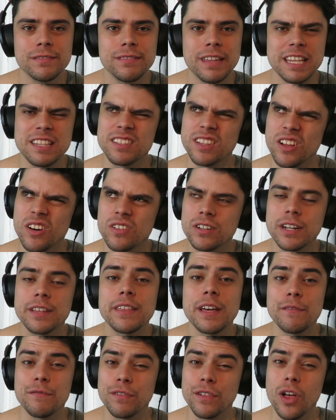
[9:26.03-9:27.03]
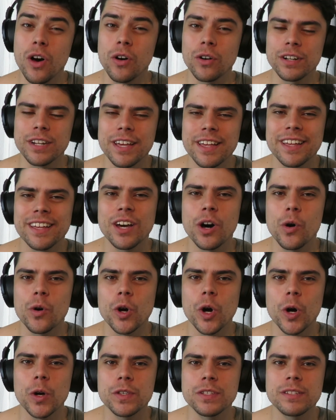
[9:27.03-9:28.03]
they slogged, they flogged Gold
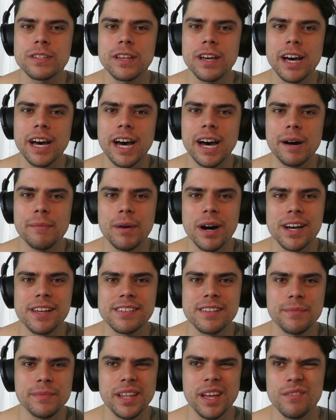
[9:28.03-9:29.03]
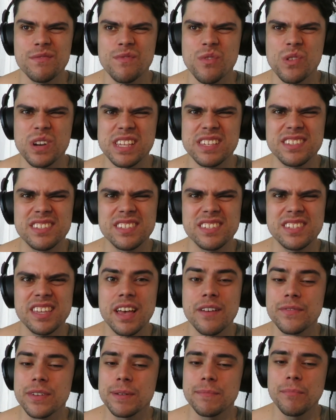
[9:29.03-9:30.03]
Coast uh, by something like
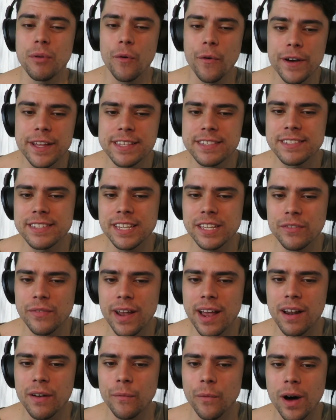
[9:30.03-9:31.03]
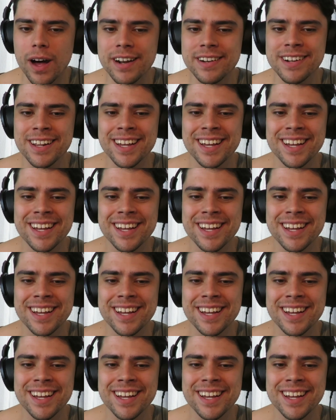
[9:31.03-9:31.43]
47 points in round one.